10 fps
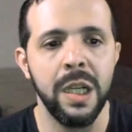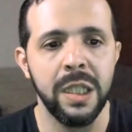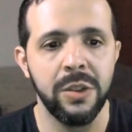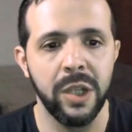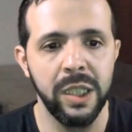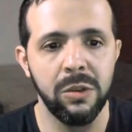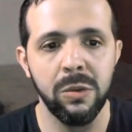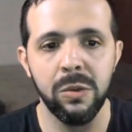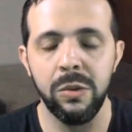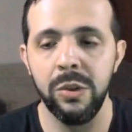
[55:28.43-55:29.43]
Try
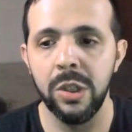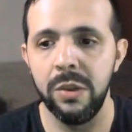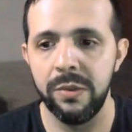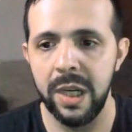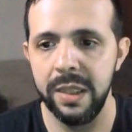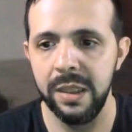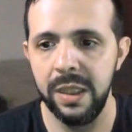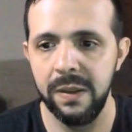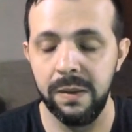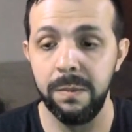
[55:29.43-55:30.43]
to don't run
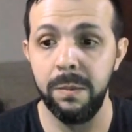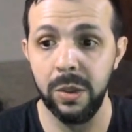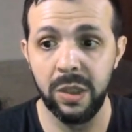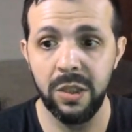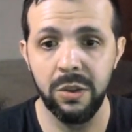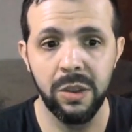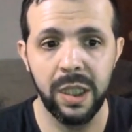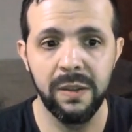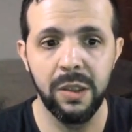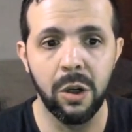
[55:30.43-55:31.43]
this mutation
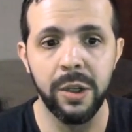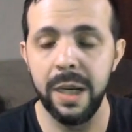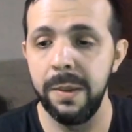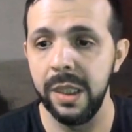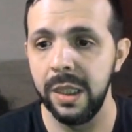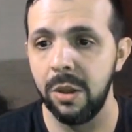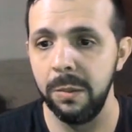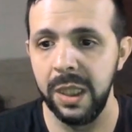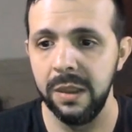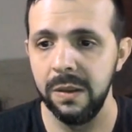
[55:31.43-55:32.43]
test on every
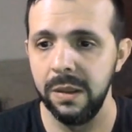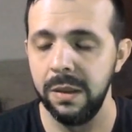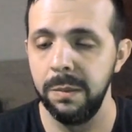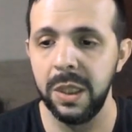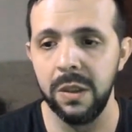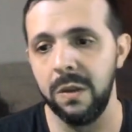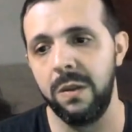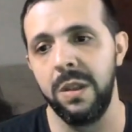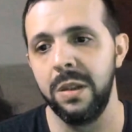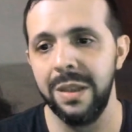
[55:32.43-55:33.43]
commit because
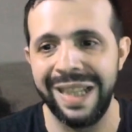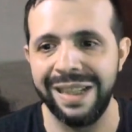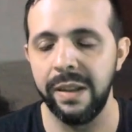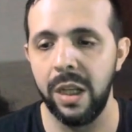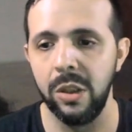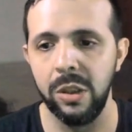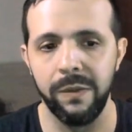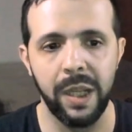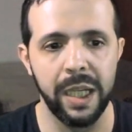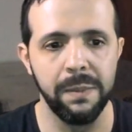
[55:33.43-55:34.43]
it takes a lot of
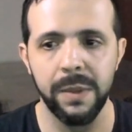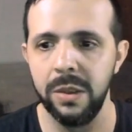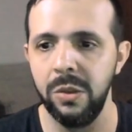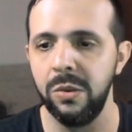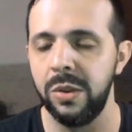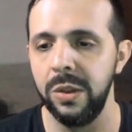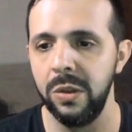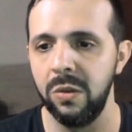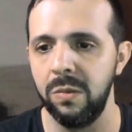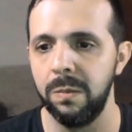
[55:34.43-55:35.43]
time. You
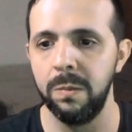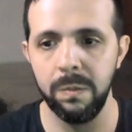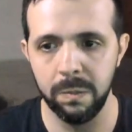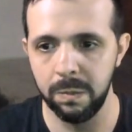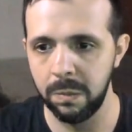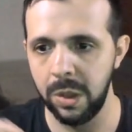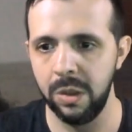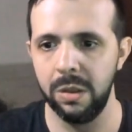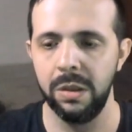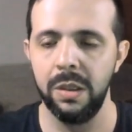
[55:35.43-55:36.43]
introduce
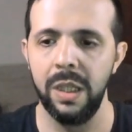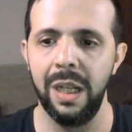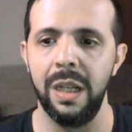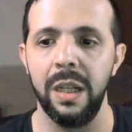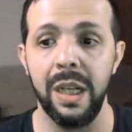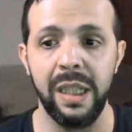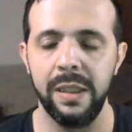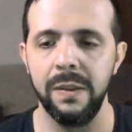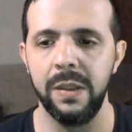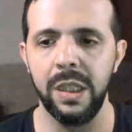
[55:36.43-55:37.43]
more
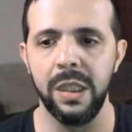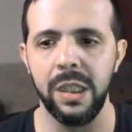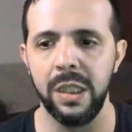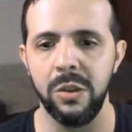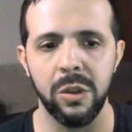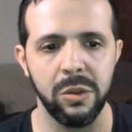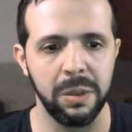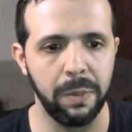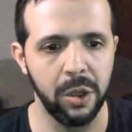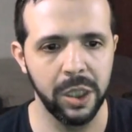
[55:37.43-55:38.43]
latency in your
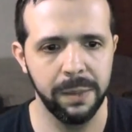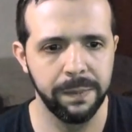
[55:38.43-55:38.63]
deploy.